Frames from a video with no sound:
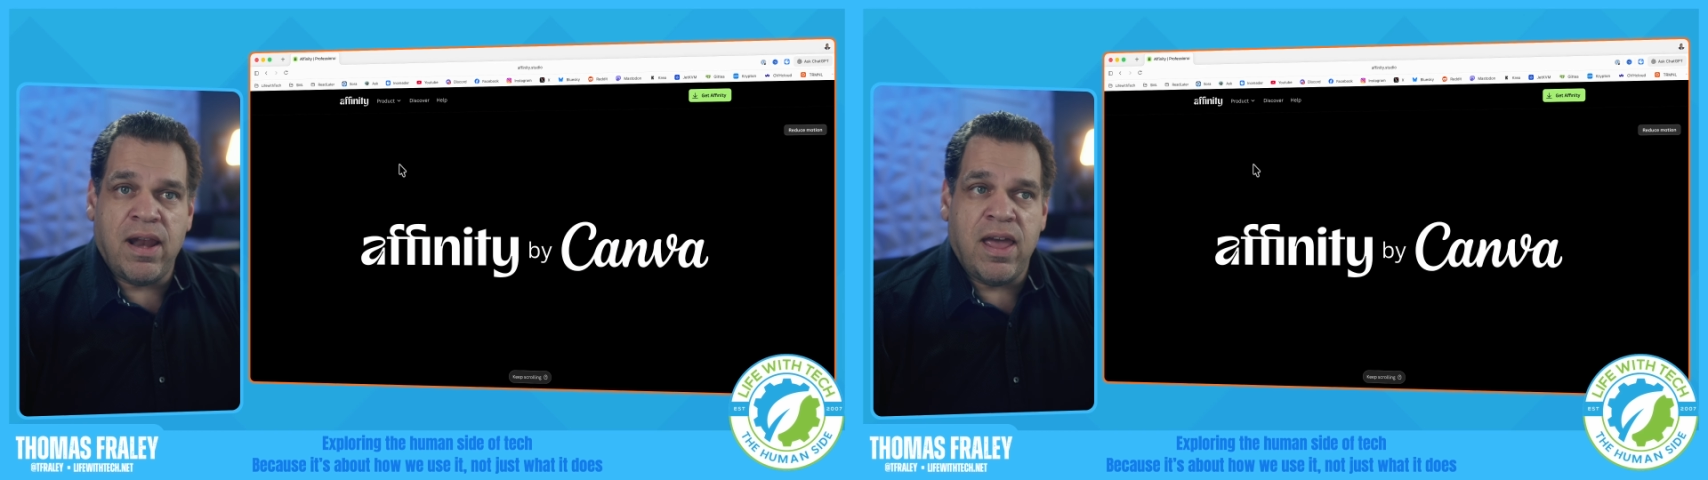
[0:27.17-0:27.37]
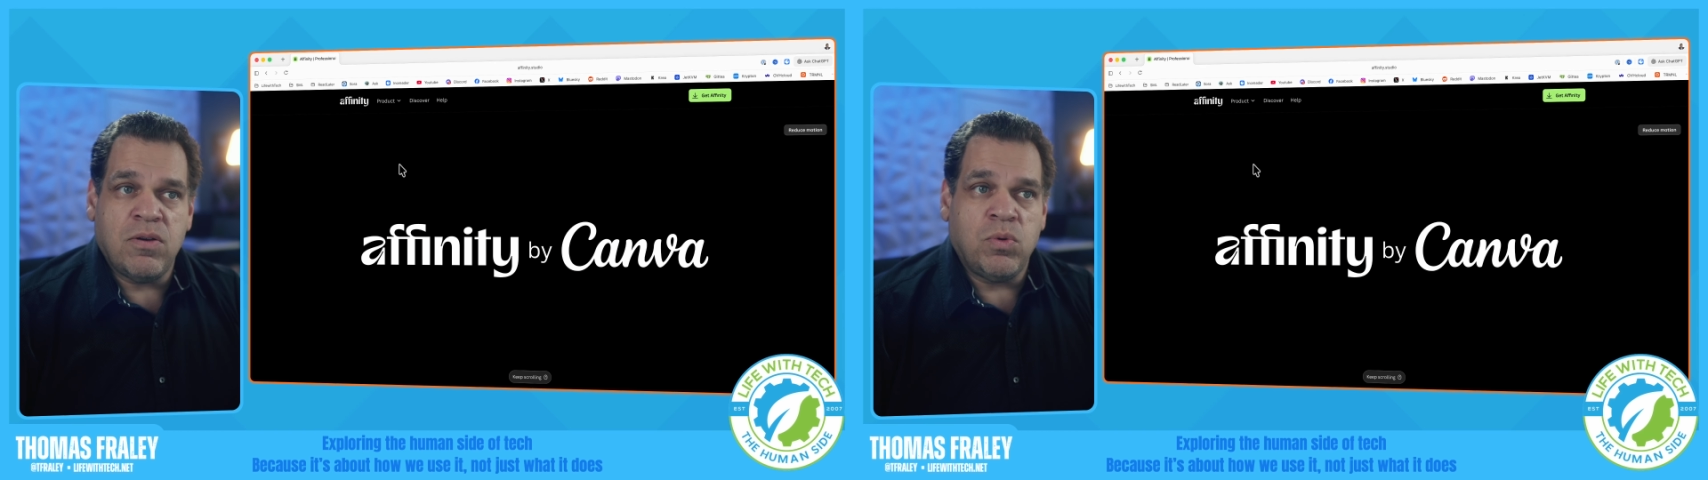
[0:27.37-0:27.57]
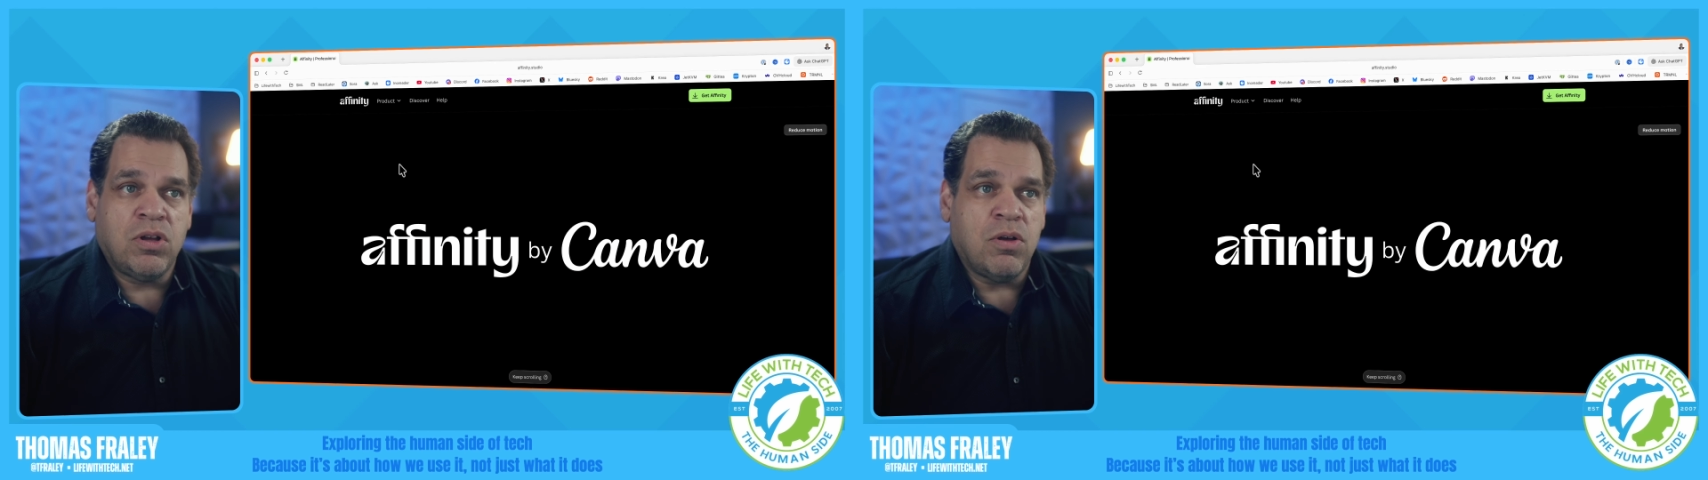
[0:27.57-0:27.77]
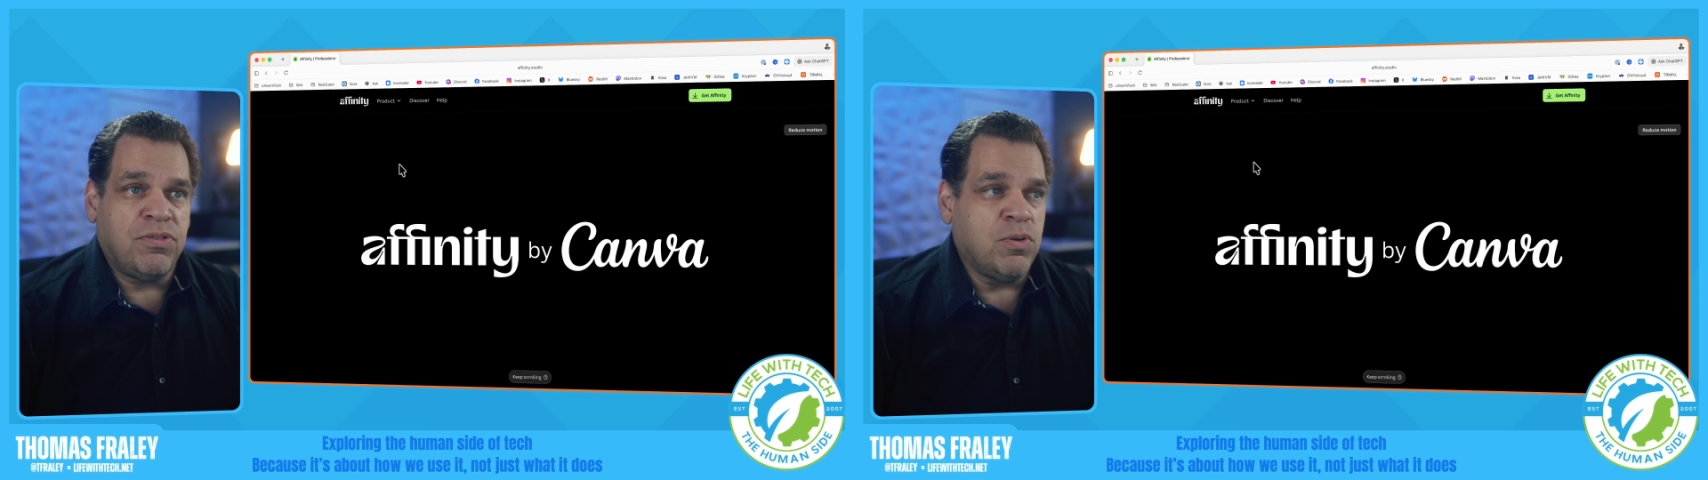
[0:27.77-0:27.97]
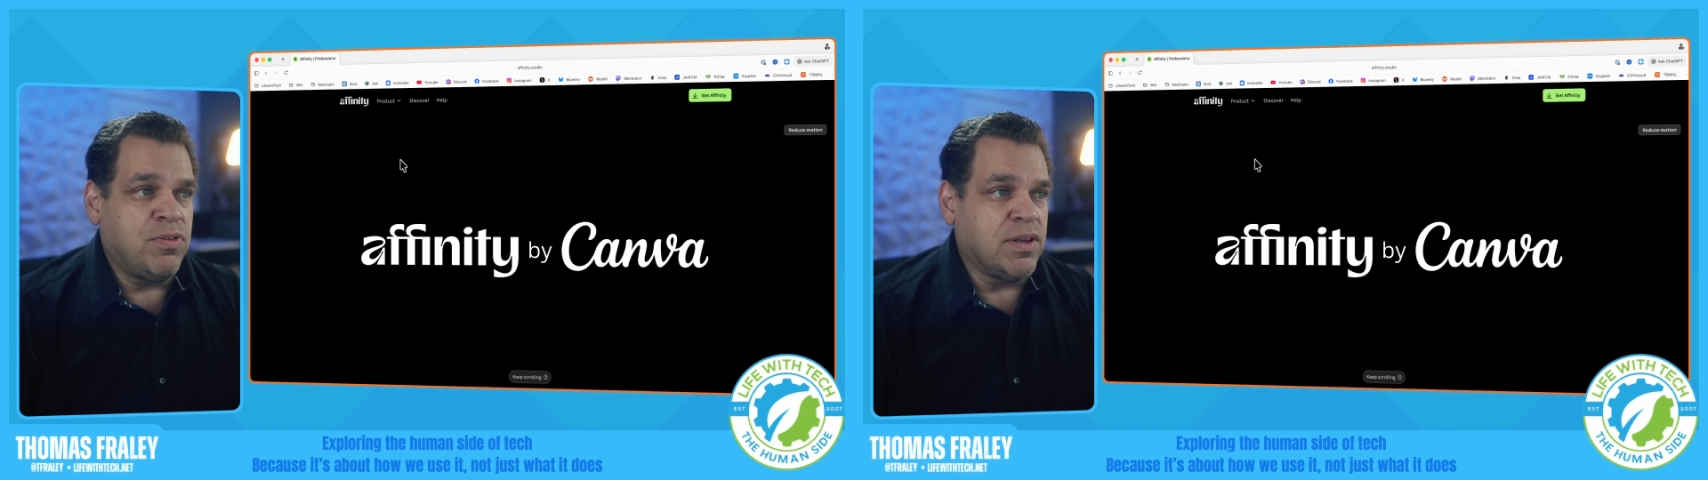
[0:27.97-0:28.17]
and we'll go
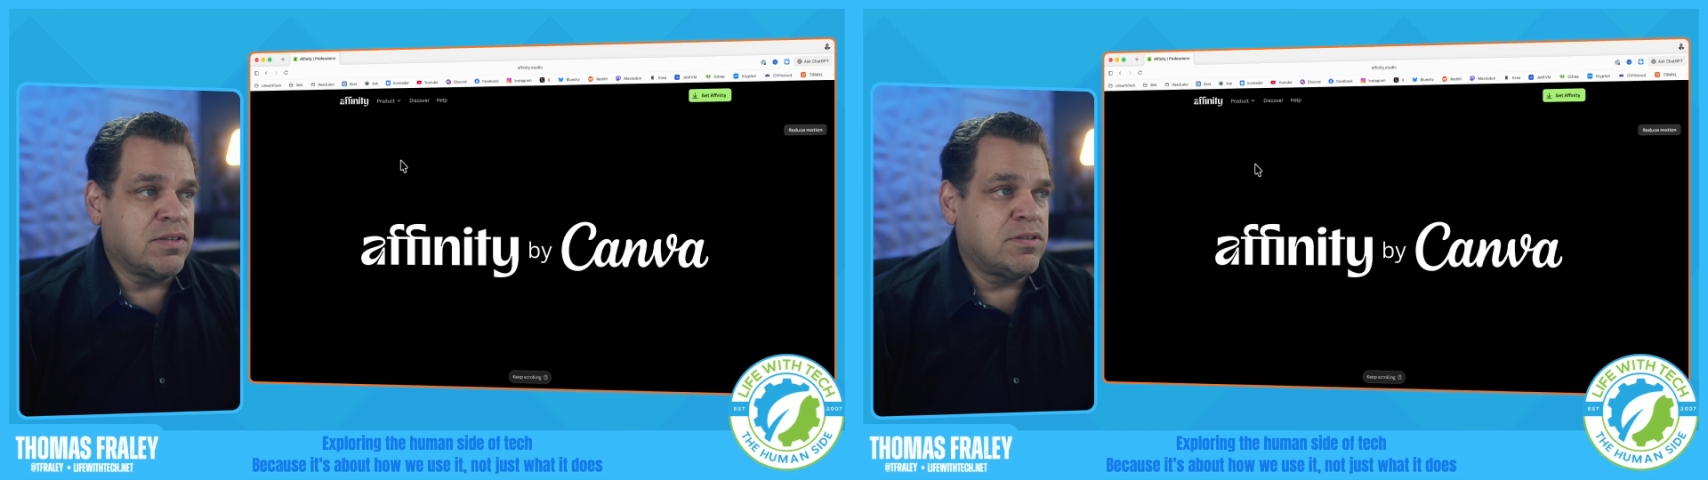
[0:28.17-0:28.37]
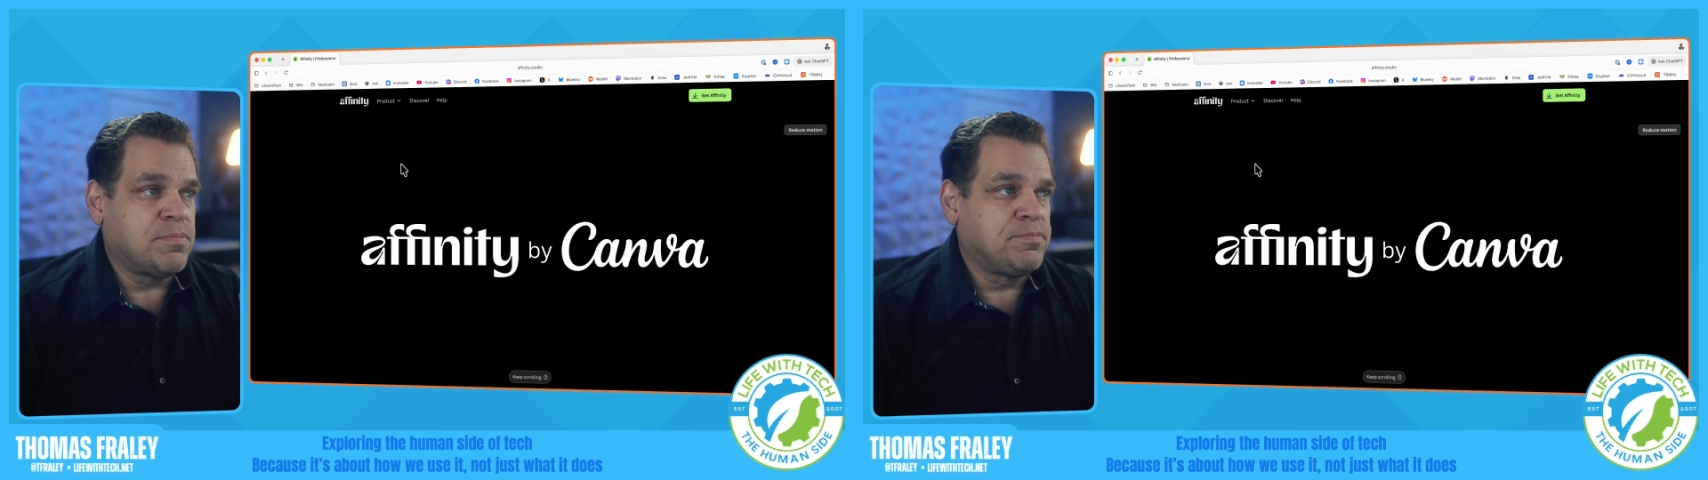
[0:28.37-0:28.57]
through things.